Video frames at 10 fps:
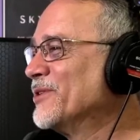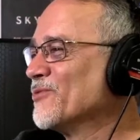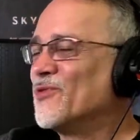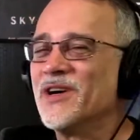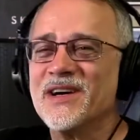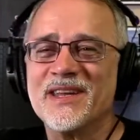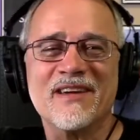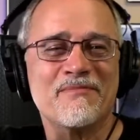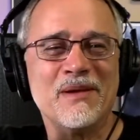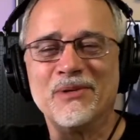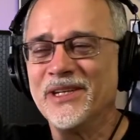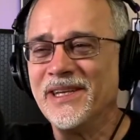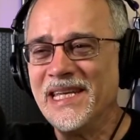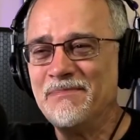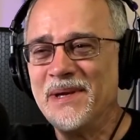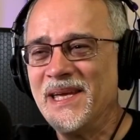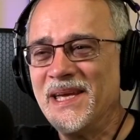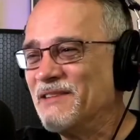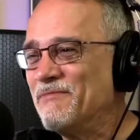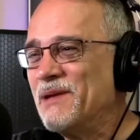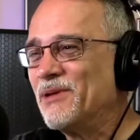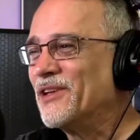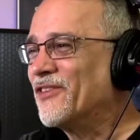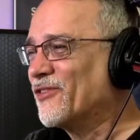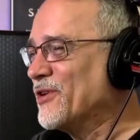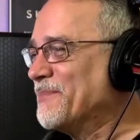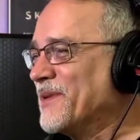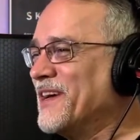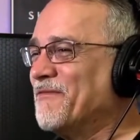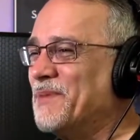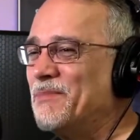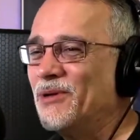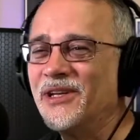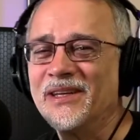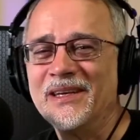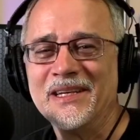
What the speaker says: to run. I have people to DP. I have people to script. I have people to,